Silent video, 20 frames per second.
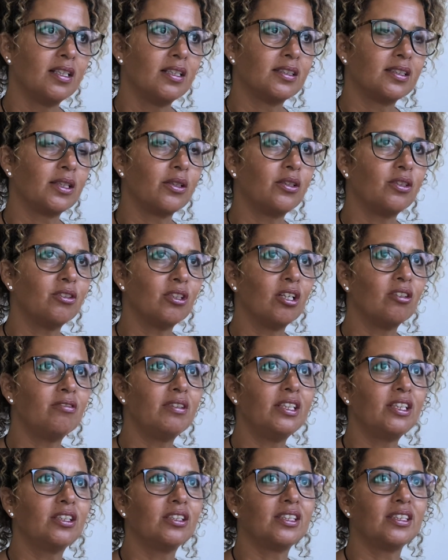So a
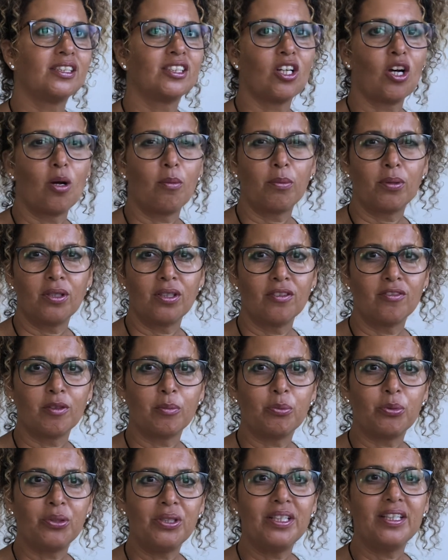really good example of a
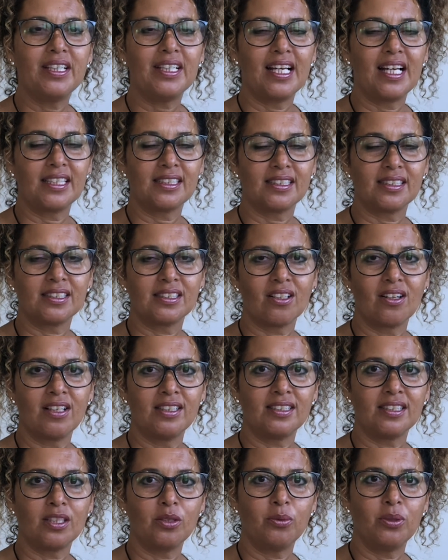breathing
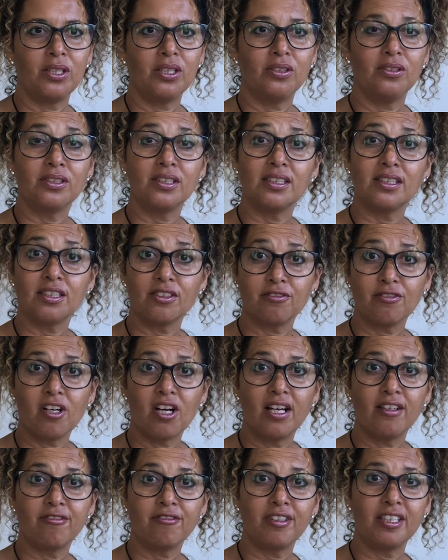exercise that we use is the
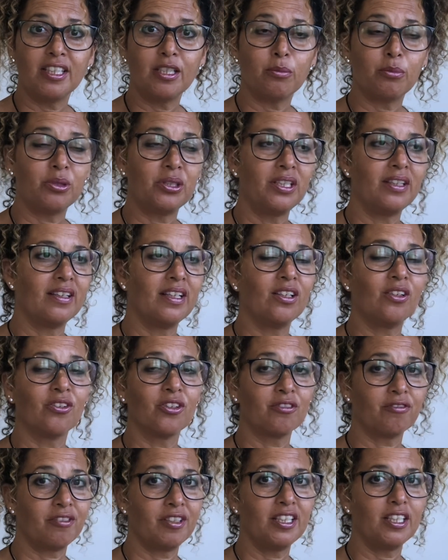5-finger breathing or
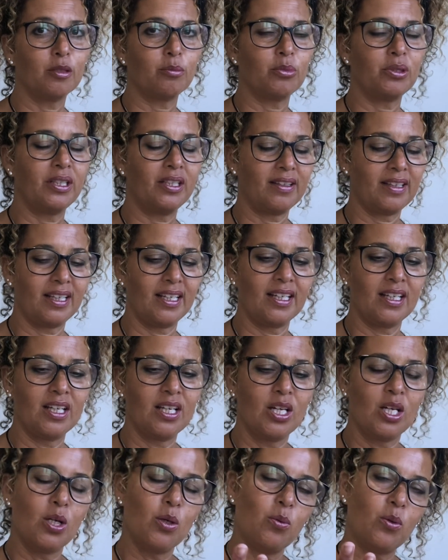the finger breathing,
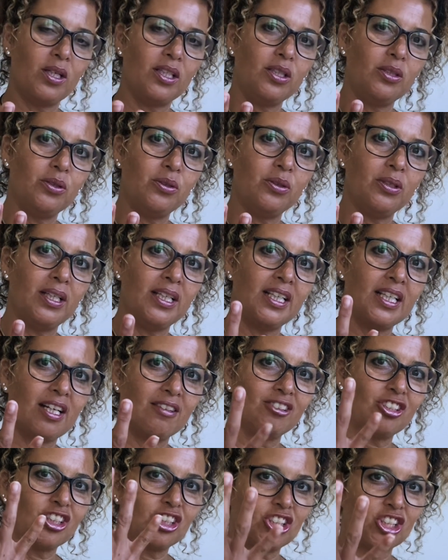where you
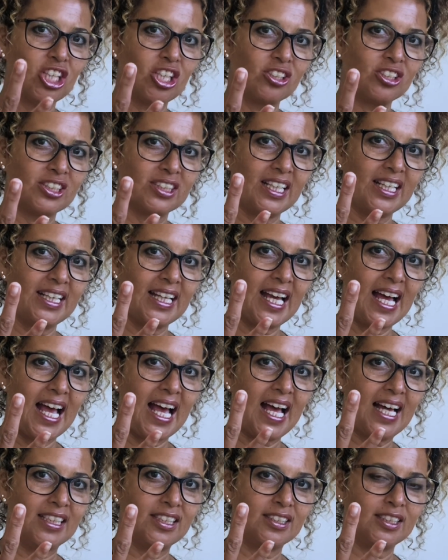encourage the child to take their
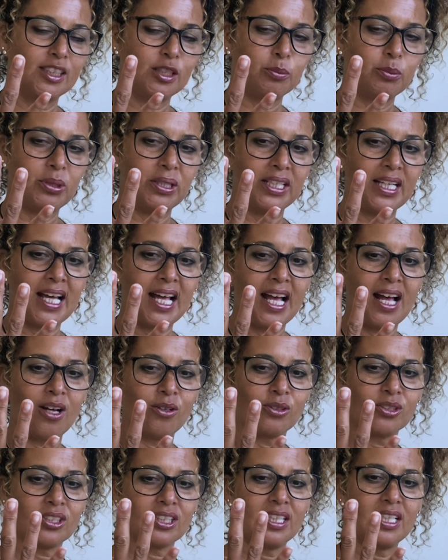hand and spread it
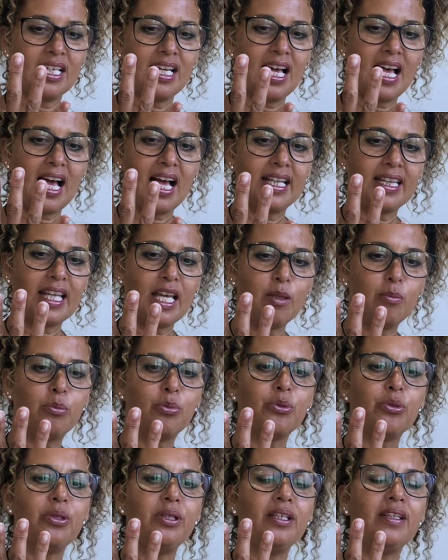out. And they
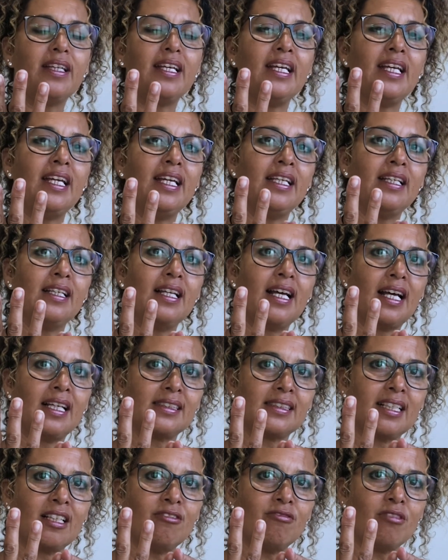breathe in
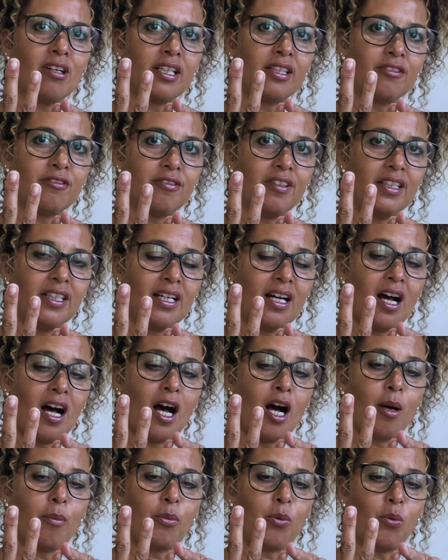as they run a finger
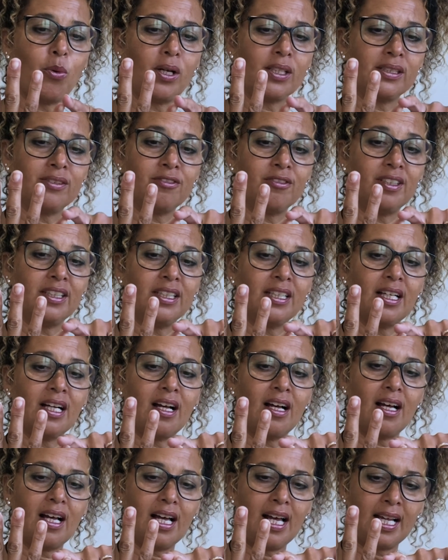up one
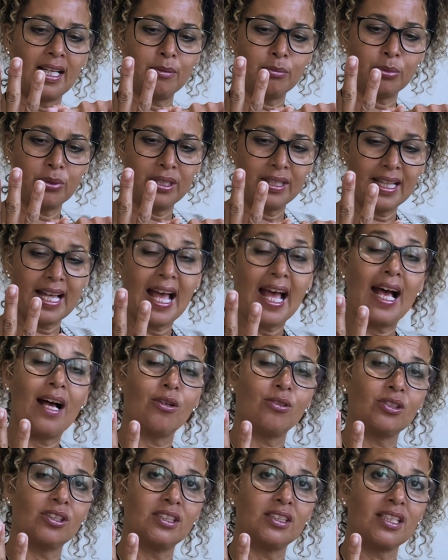finger and breathe
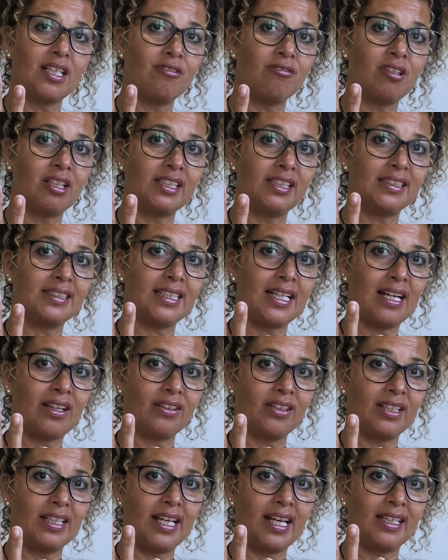out as they run it down
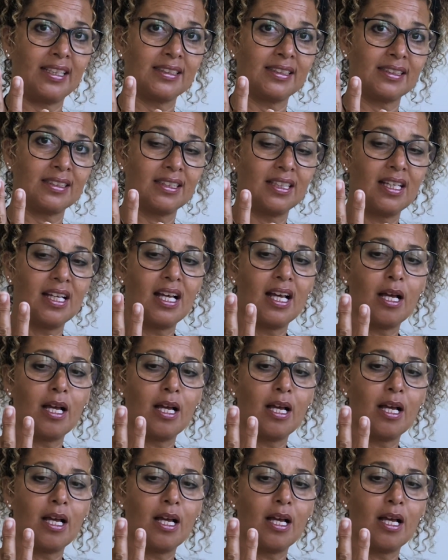the next.